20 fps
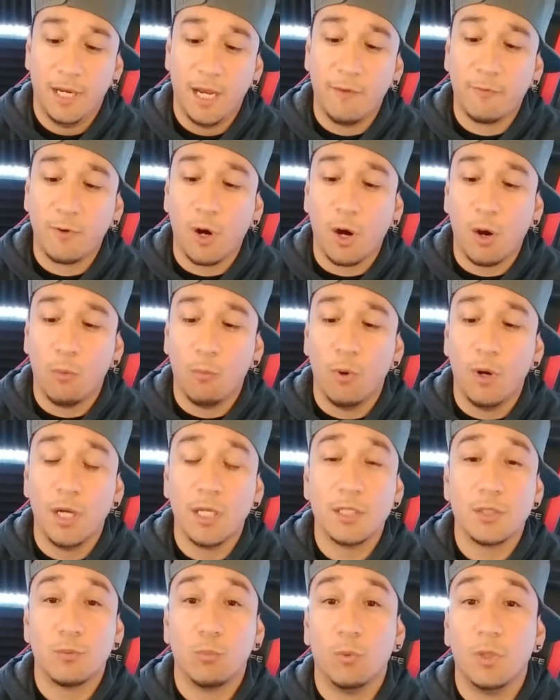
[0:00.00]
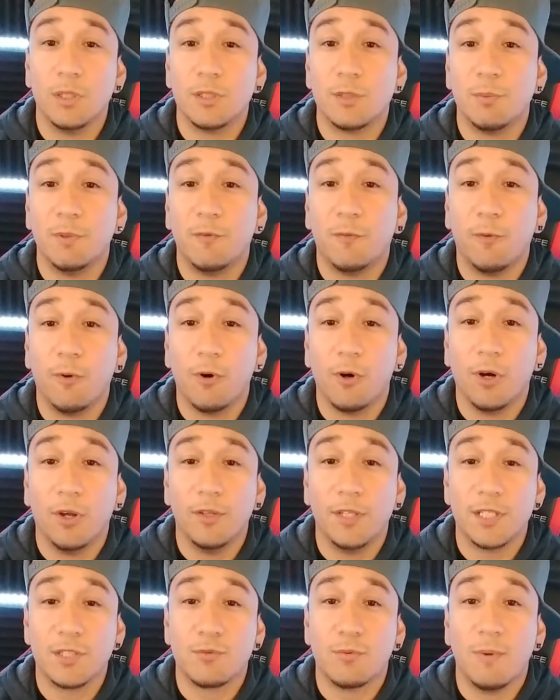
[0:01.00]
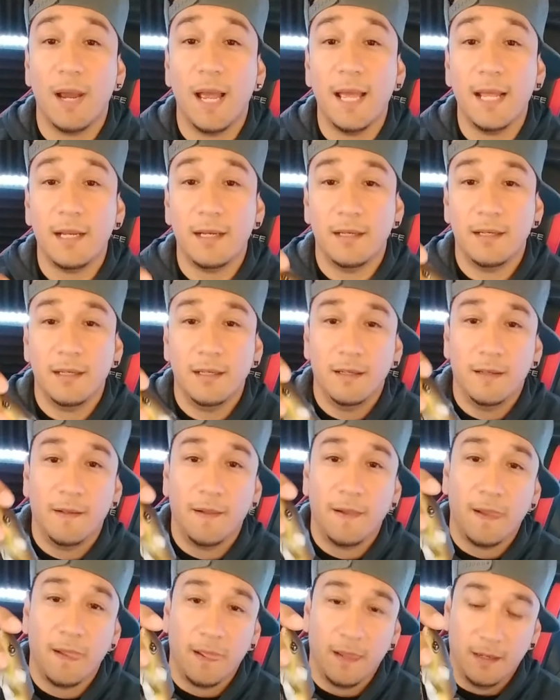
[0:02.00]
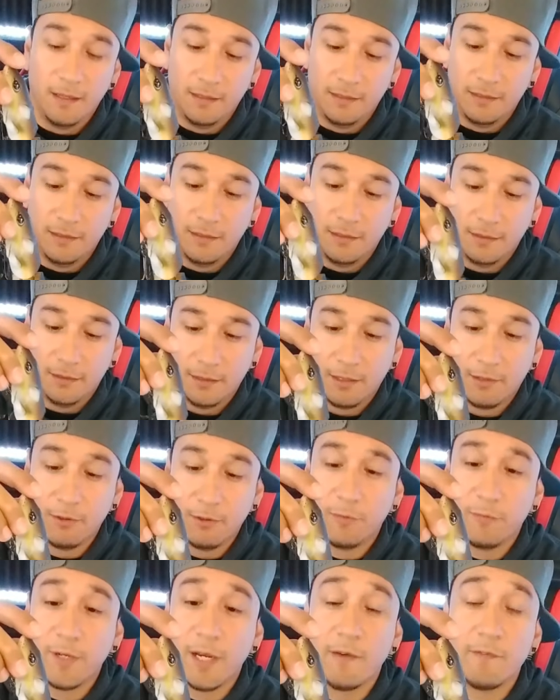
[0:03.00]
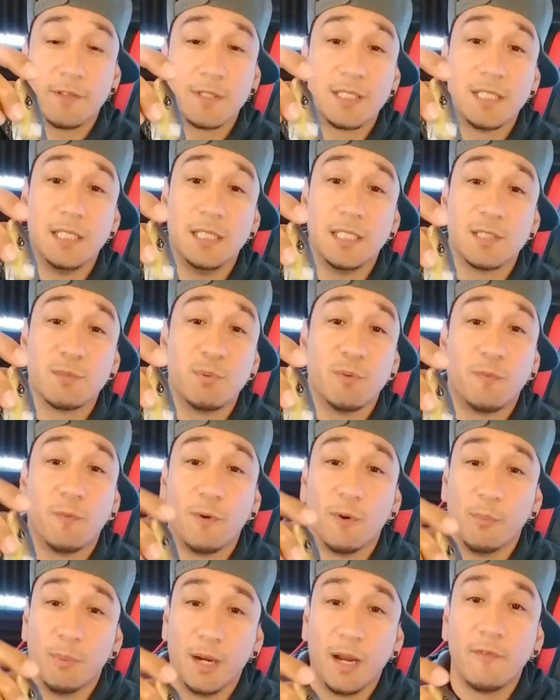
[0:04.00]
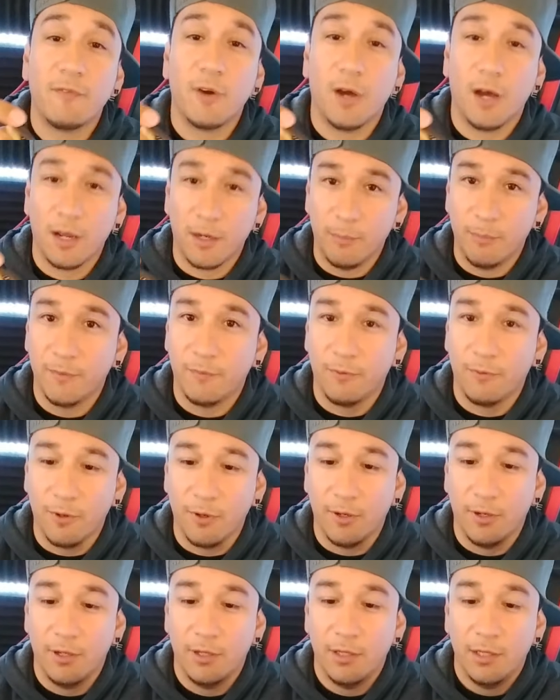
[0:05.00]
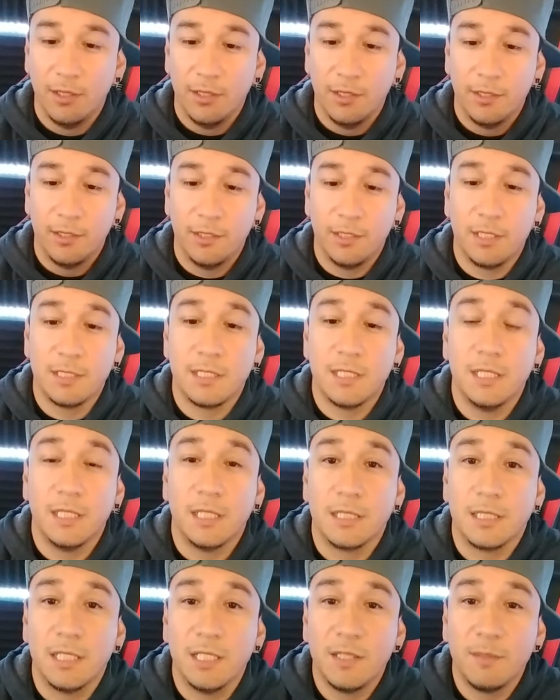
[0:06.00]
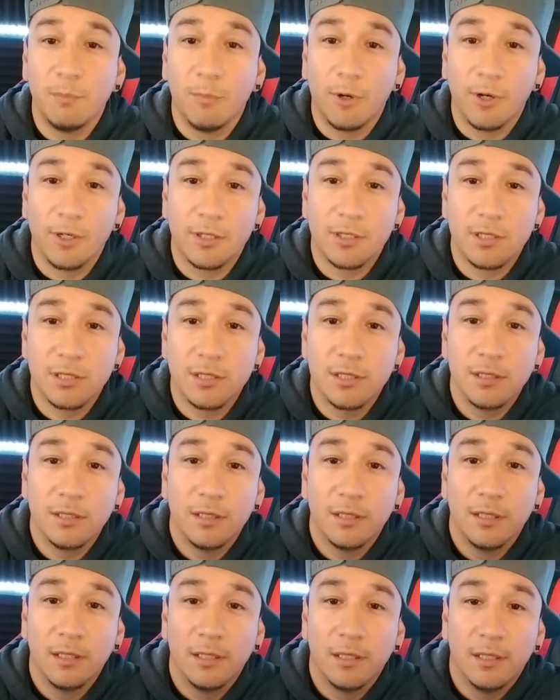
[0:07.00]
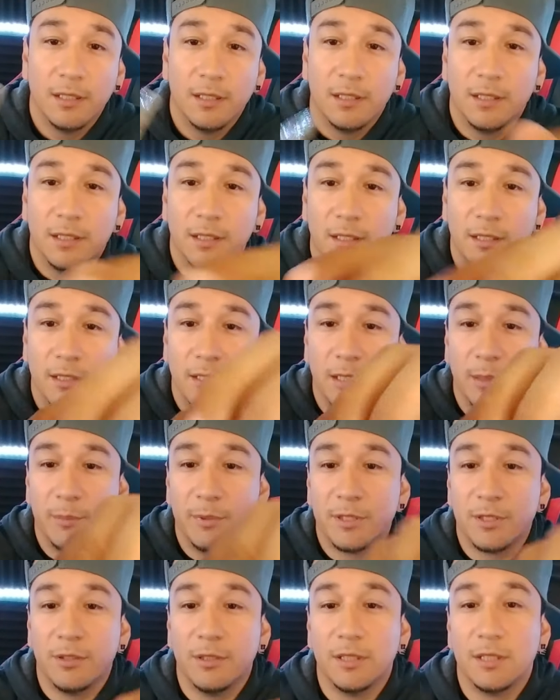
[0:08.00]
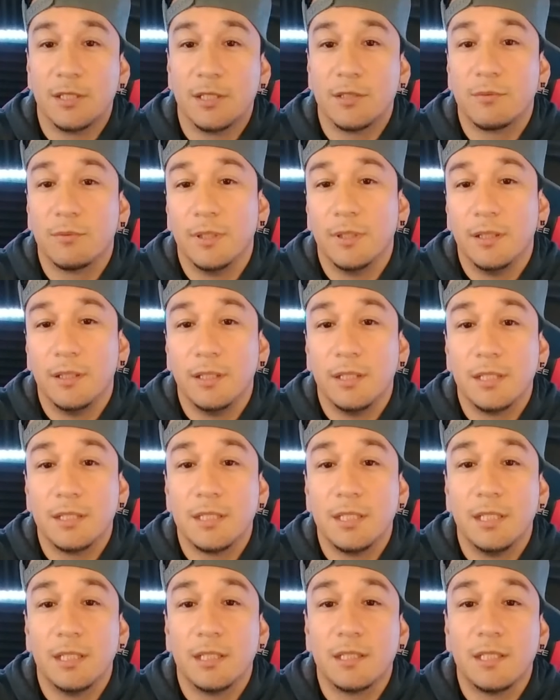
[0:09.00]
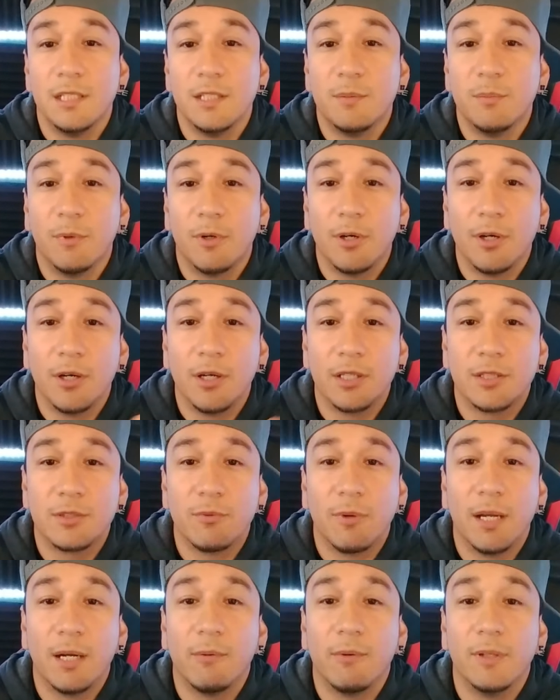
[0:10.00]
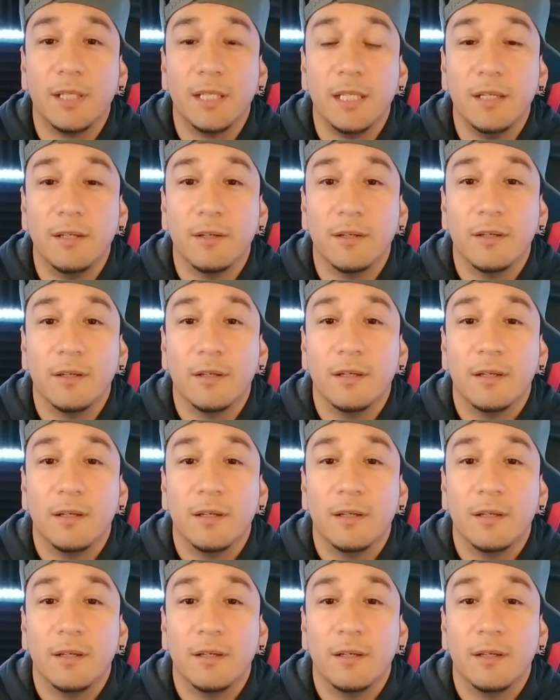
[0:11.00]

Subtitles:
I've caught one once before on this rat. I don't know if you've ever seen this before, but I've caught them before. You can see the teeth marks. Here, let me turn it this way. You can see the teeth marks right around the ear.